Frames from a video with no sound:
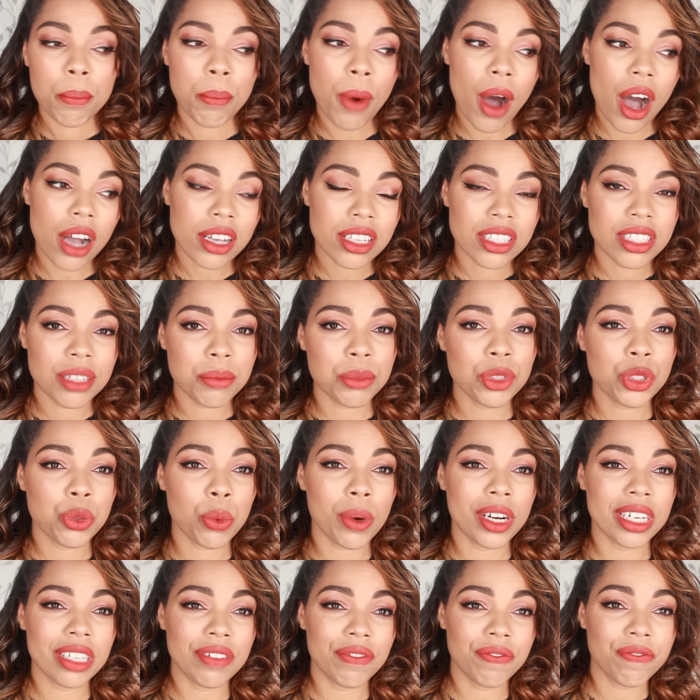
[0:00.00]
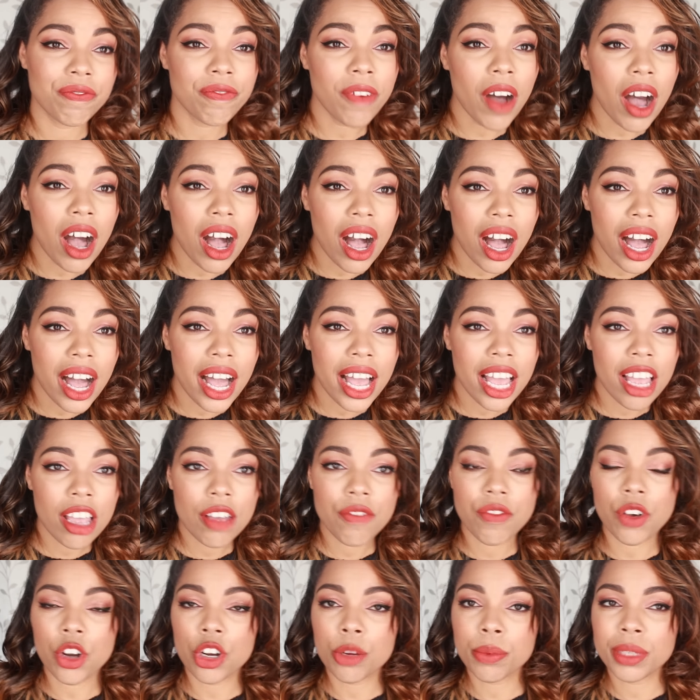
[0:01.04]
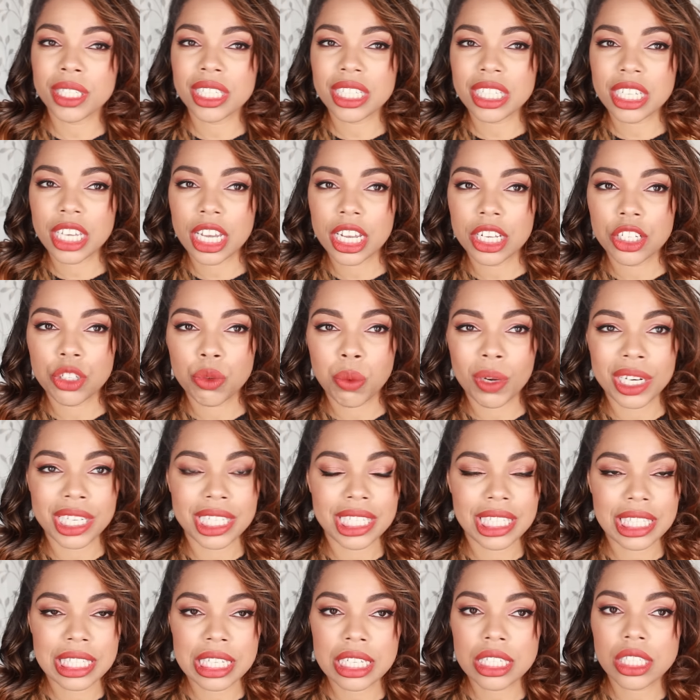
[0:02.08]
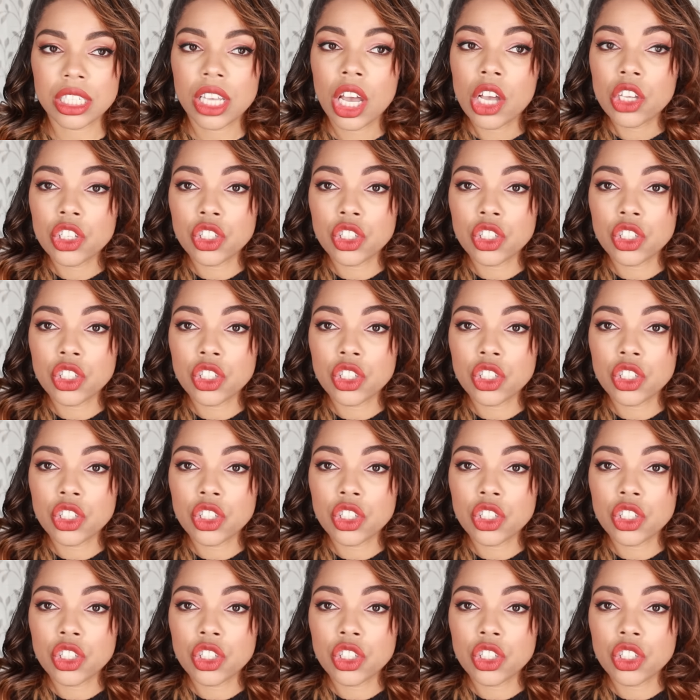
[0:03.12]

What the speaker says: Boxum 25, Urban Decay 26.